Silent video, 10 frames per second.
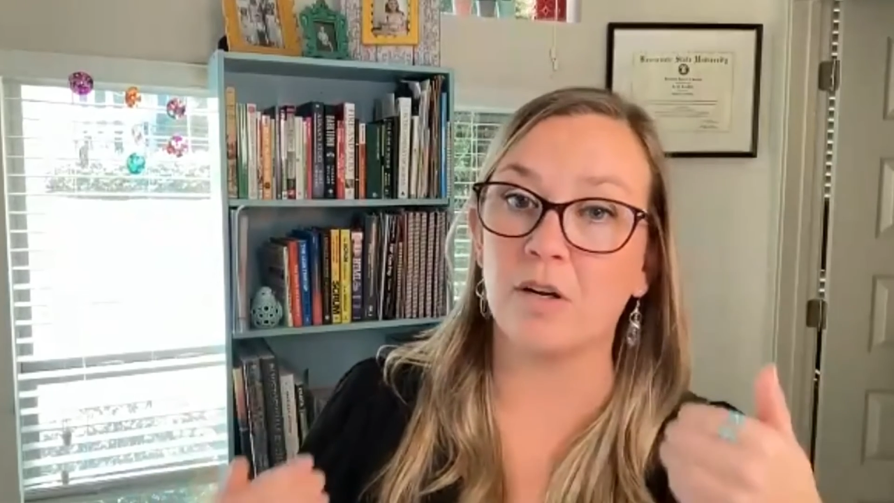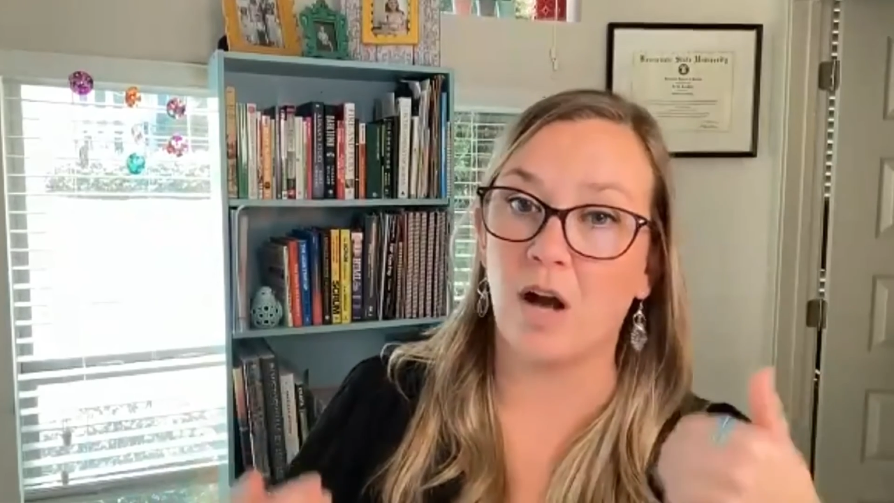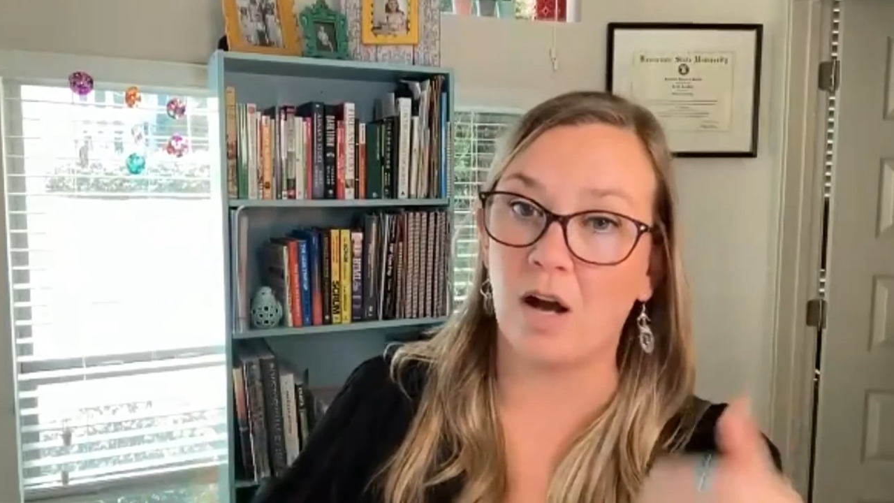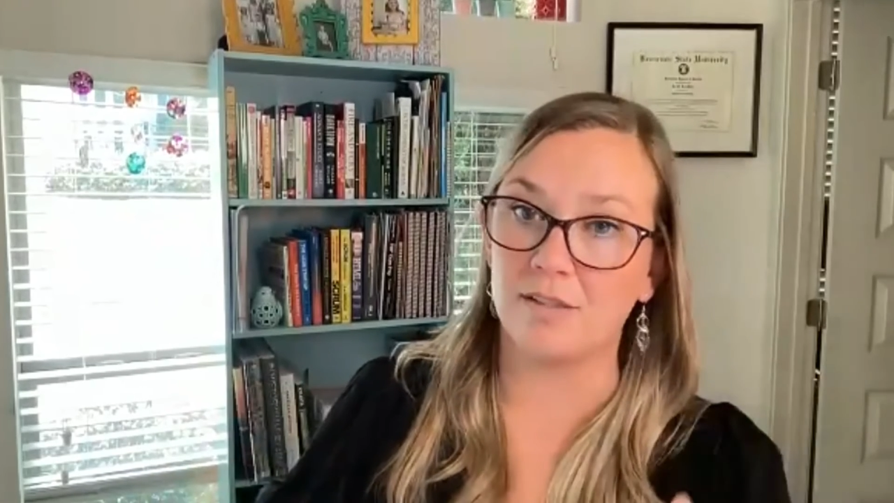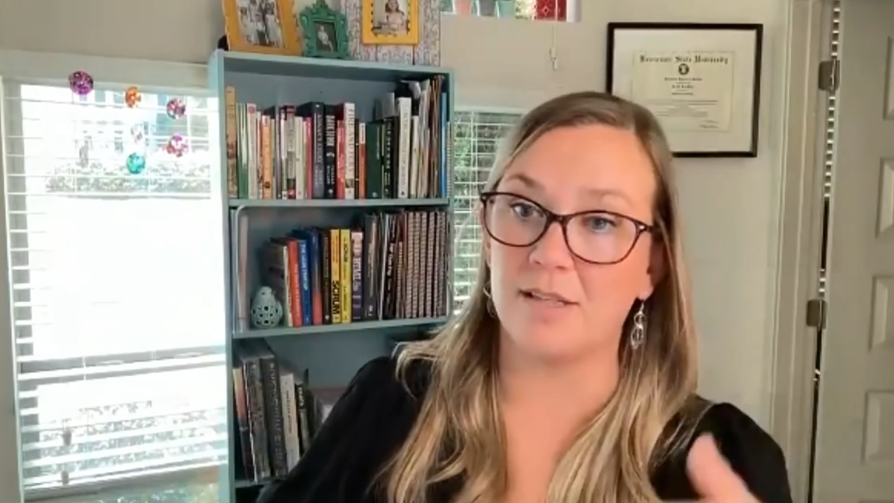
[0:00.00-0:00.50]

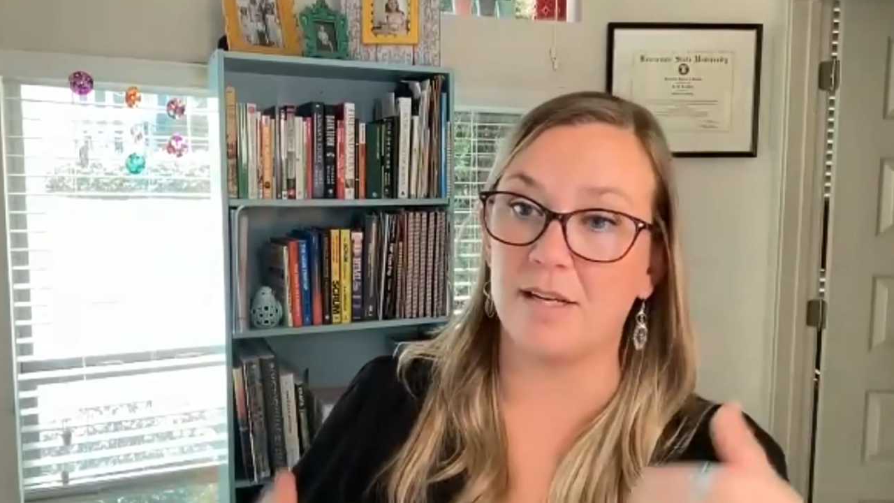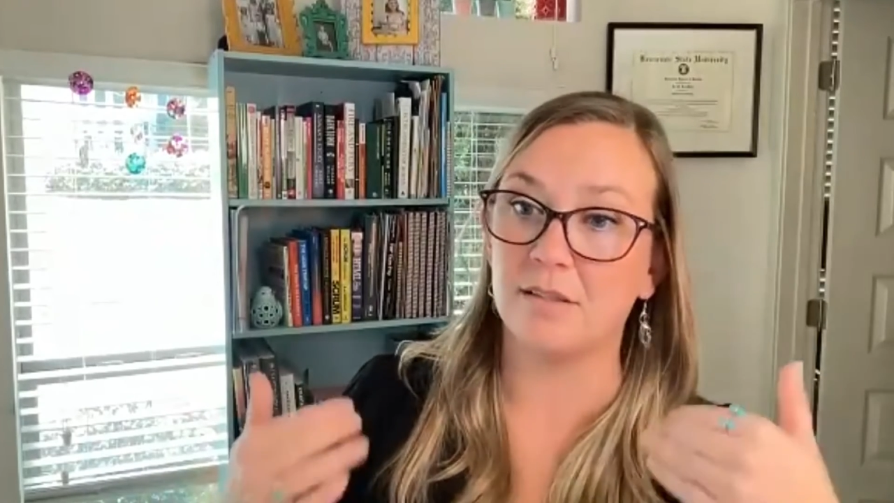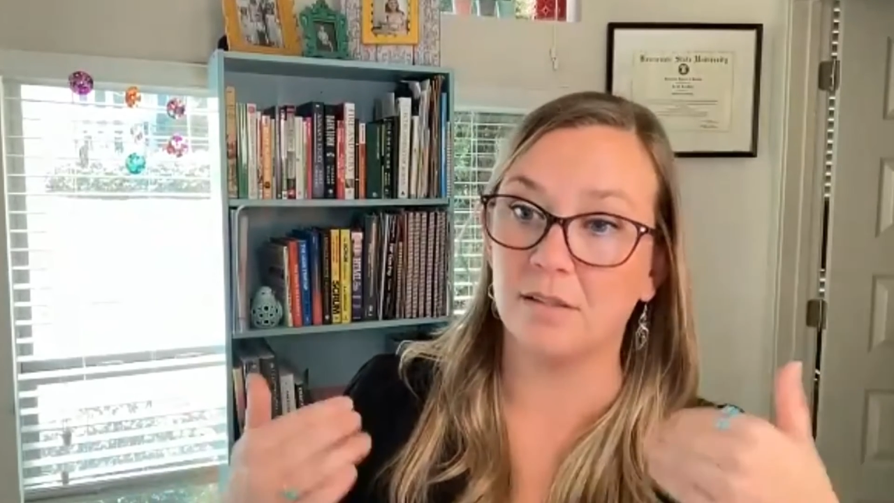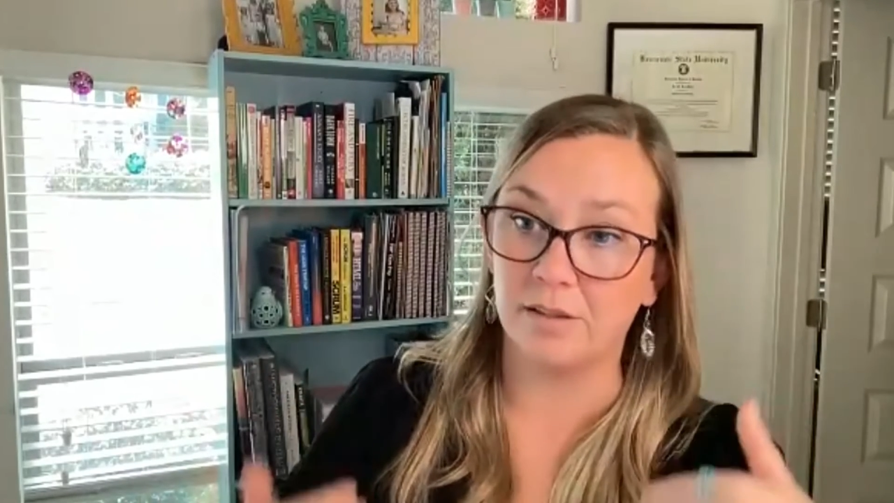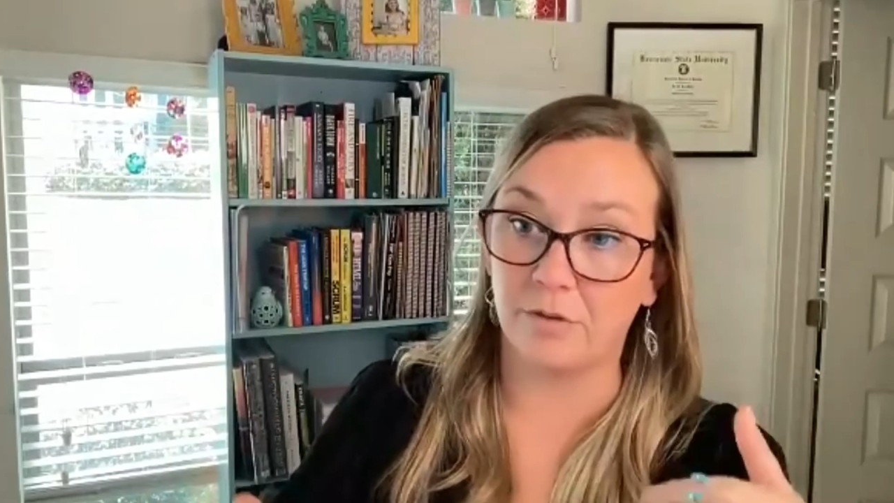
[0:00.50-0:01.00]

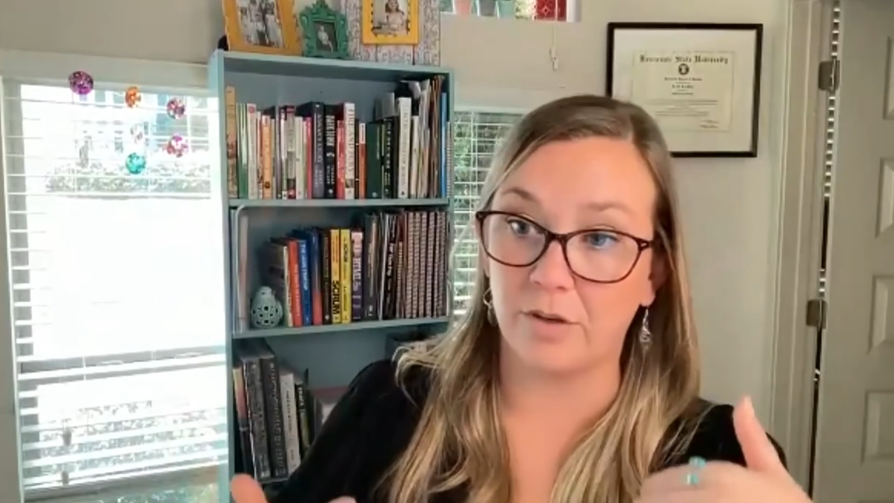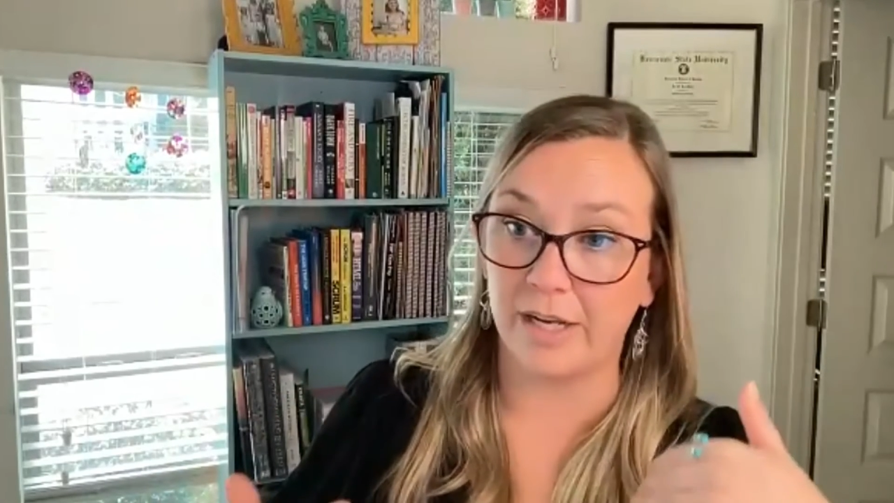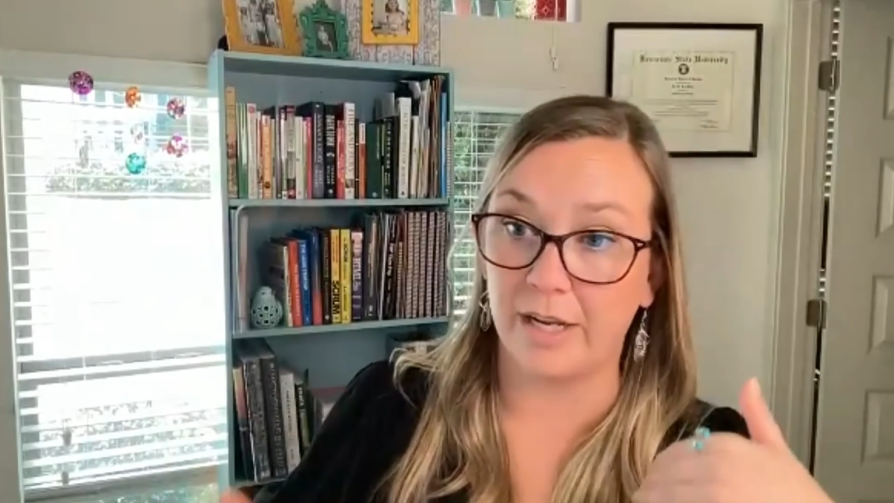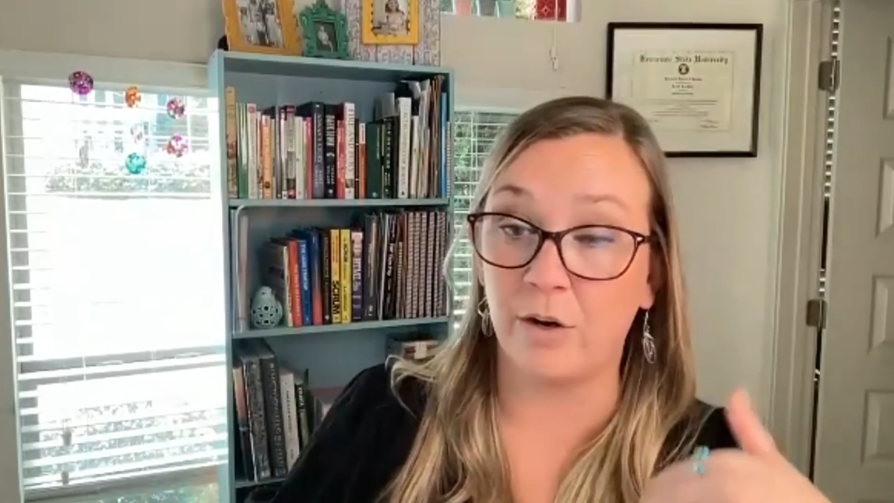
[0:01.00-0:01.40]
content delivery